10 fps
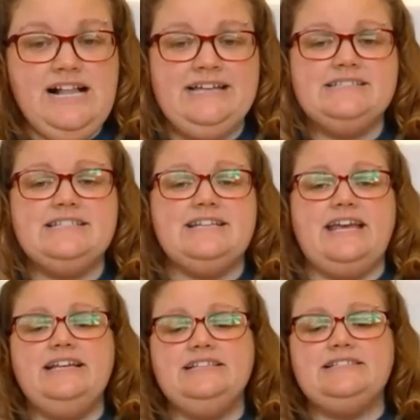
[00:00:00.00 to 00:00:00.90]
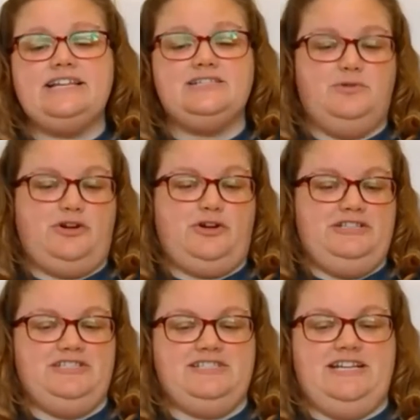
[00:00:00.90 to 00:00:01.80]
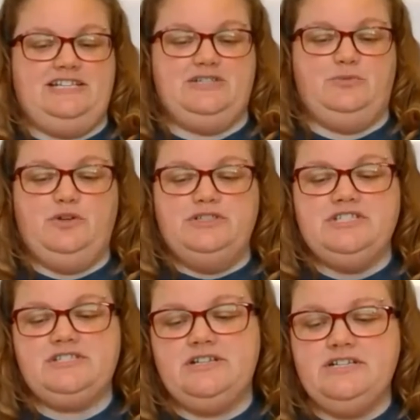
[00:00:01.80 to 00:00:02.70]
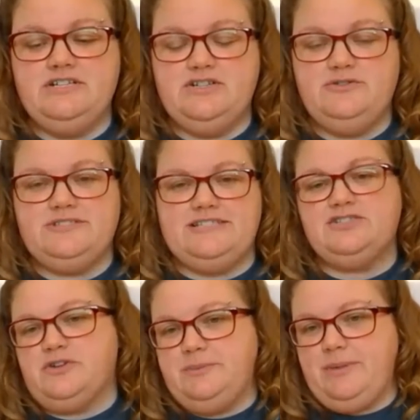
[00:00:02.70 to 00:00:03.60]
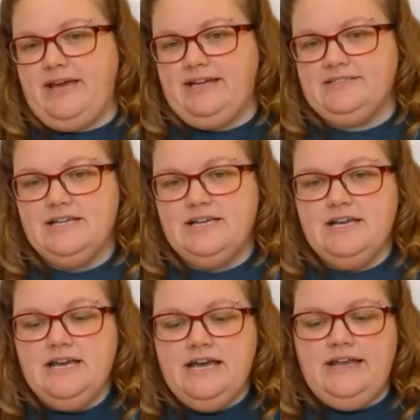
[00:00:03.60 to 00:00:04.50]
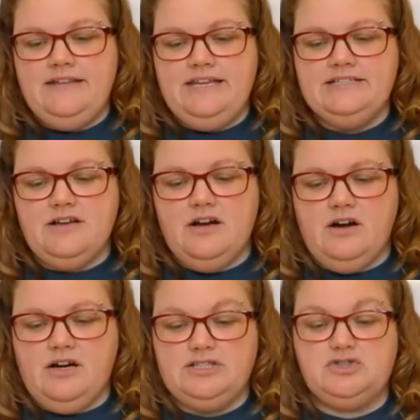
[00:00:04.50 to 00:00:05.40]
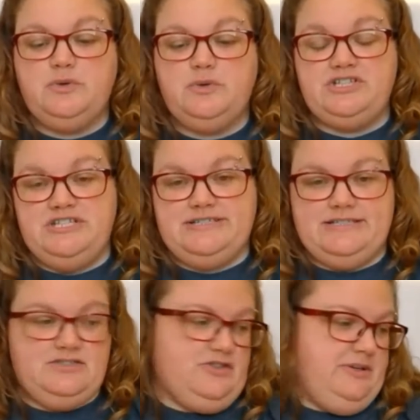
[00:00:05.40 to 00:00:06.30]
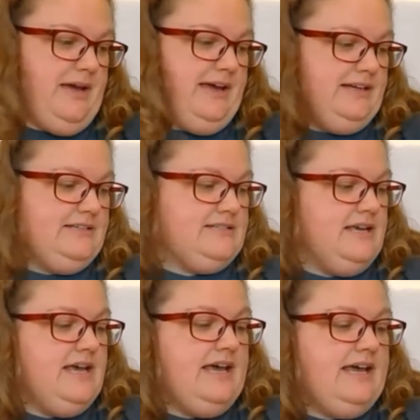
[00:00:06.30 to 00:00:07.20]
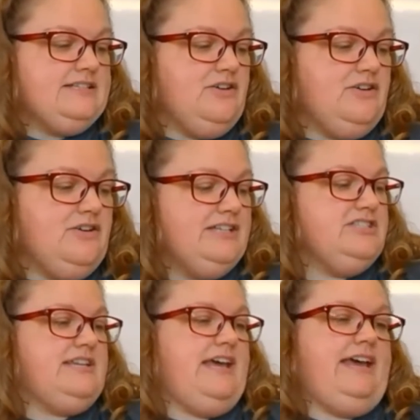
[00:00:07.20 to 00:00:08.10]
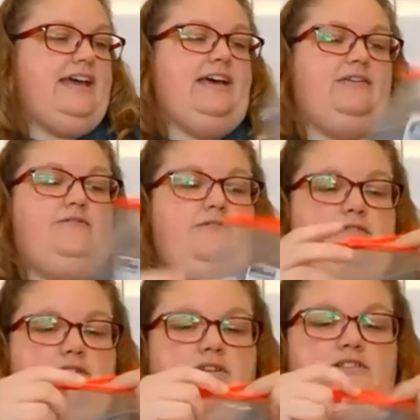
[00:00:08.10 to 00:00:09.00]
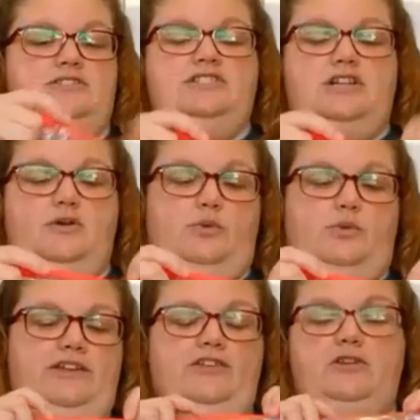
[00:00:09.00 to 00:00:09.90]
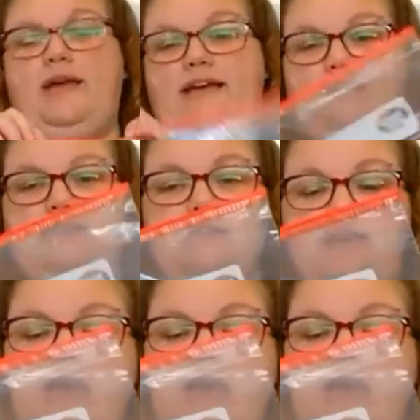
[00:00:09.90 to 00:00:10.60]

In today's exploration station, we're just going to do sensory bags. And these are squishy sensory bags. And so I just have just a regular baggie.